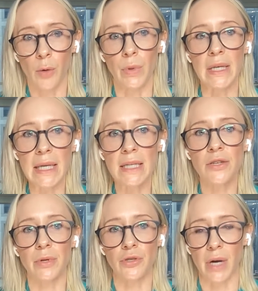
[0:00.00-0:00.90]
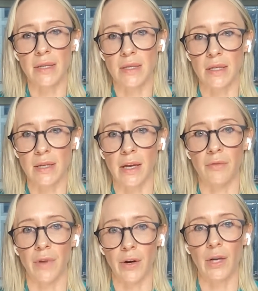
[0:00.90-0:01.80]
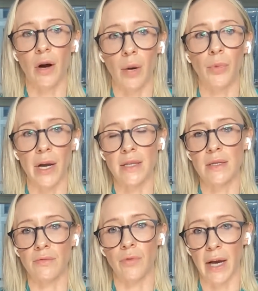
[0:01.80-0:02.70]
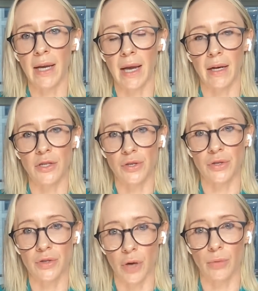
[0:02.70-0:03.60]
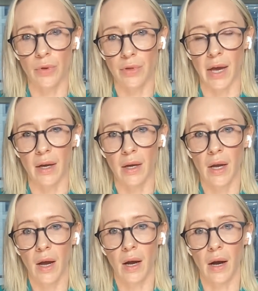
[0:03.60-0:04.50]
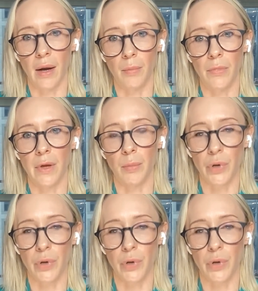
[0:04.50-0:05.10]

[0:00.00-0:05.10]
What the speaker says: We need to address this in a very comprehensive way. And I just don't think that